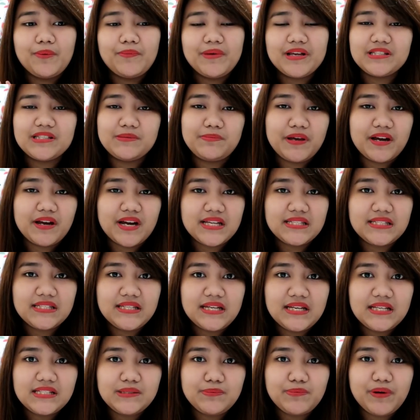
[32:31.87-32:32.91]

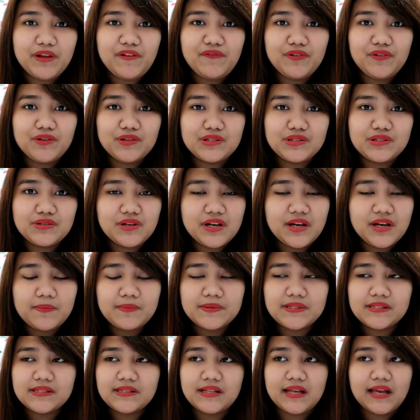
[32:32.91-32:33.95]
experiences, previous
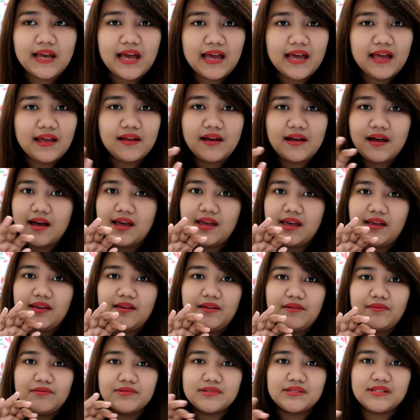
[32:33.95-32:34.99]
trips. Like
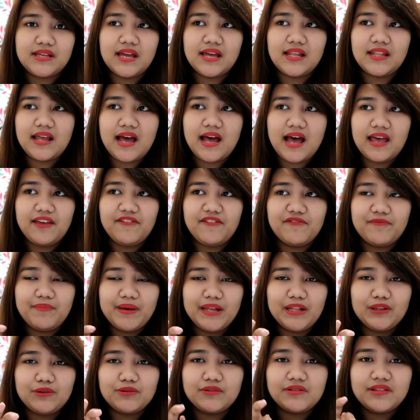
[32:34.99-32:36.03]
I said, I've
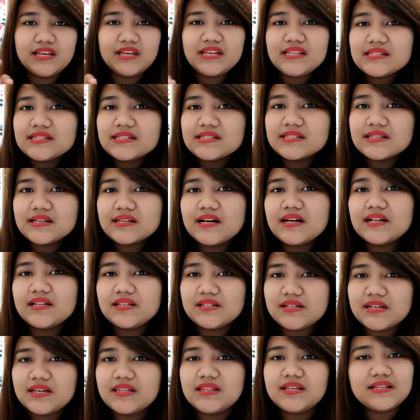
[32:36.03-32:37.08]
been to this
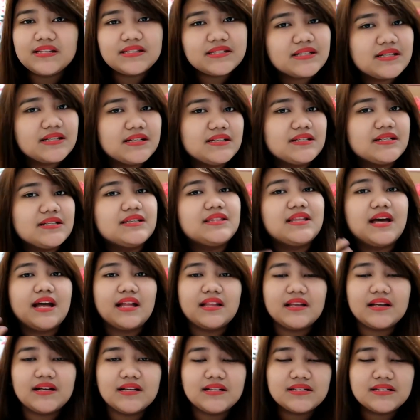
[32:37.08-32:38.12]
country,
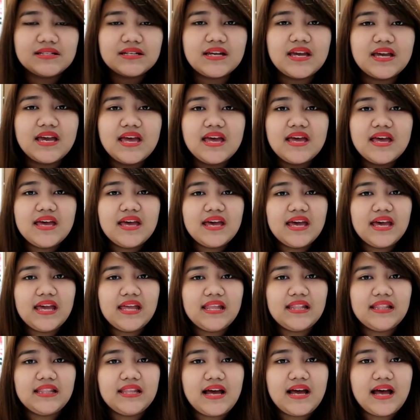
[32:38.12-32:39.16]
that country,
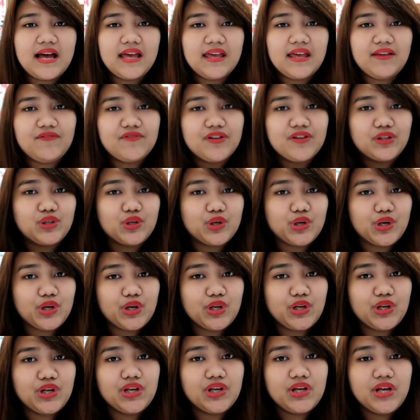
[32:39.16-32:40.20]
and I
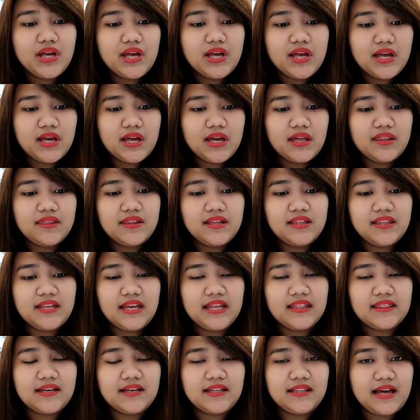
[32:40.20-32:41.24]
returned in the
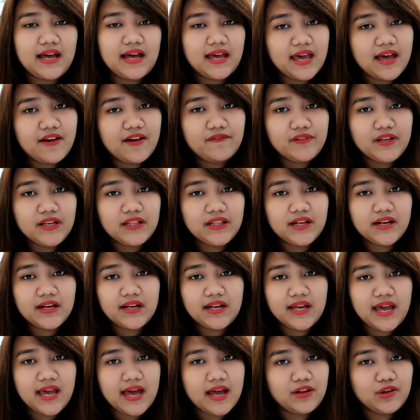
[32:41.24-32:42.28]
date that I have
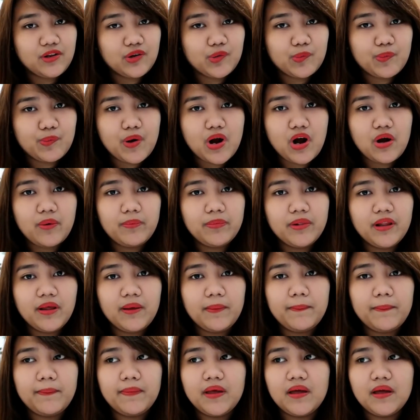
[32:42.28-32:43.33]
declared. I had no
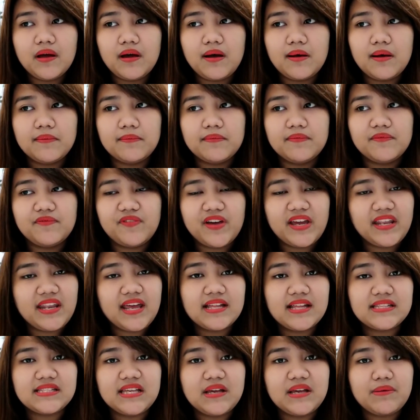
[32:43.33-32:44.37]
problem
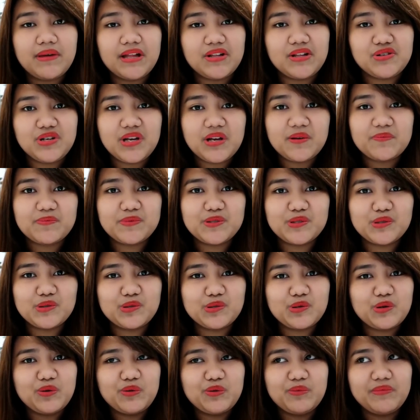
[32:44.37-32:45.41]
financing my trips.
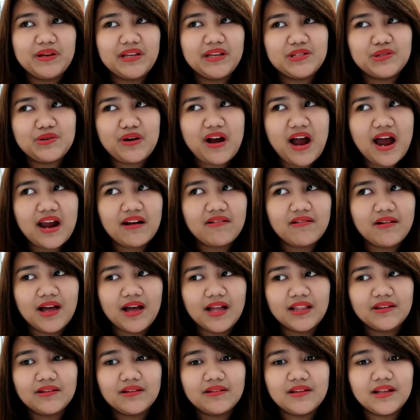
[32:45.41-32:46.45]
So medyo
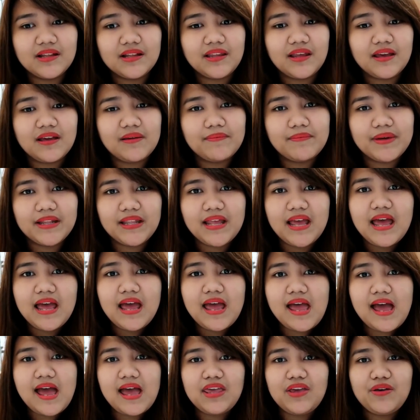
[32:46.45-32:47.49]
arrogant yung dating, but
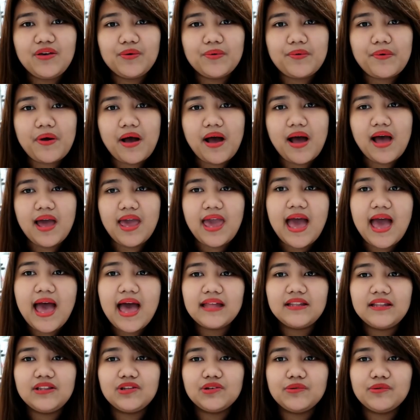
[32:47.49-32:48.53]
I
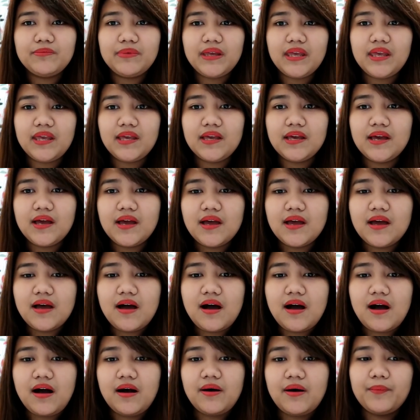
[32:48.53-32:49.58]
had to be
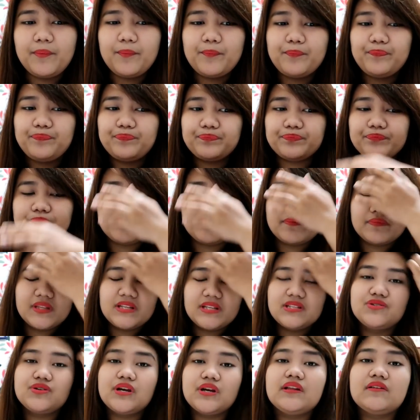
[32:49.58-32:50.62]

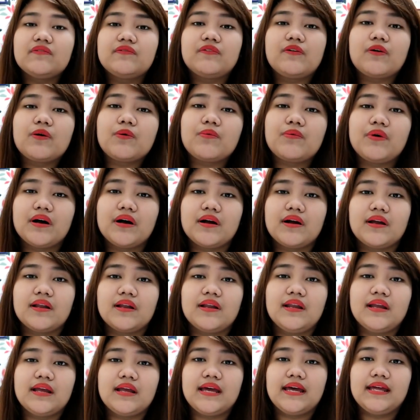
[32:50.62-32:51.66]

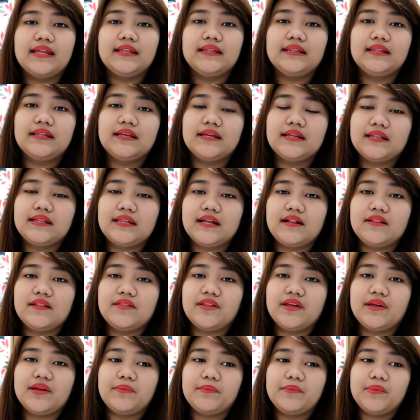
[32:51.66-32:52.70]
straightforward and tell
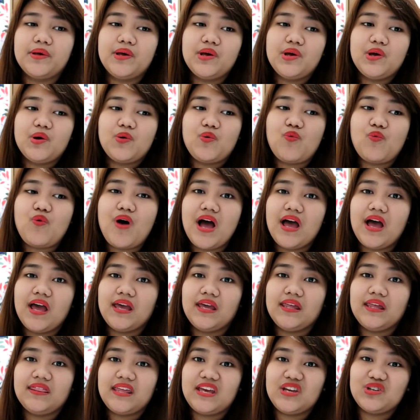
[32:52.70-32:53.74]
them
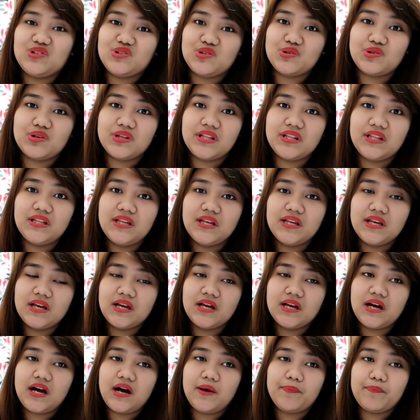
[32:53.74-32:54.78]
why they should
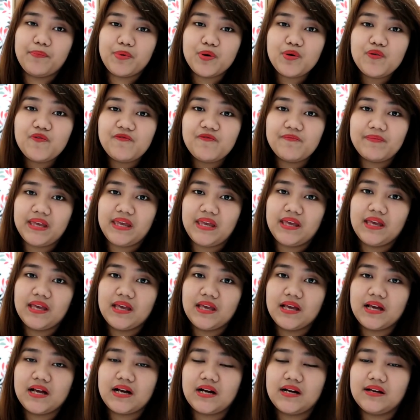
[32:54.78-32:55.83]
approve me.
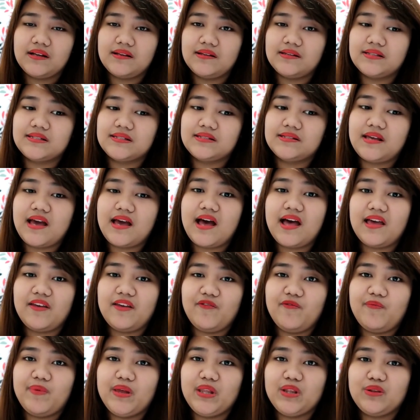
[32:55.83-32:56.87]
Because yeah,
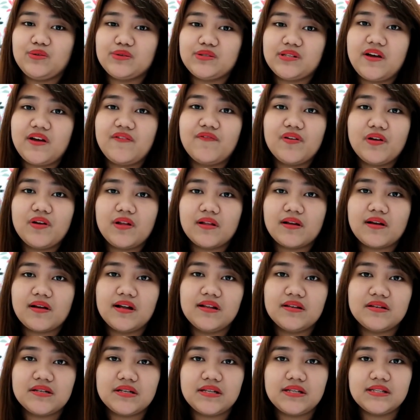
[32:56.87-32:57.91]
I've been to several
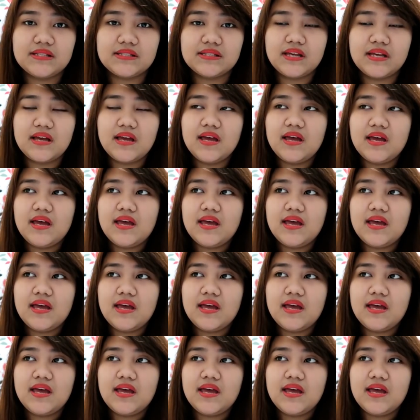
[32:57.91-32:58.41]
countries.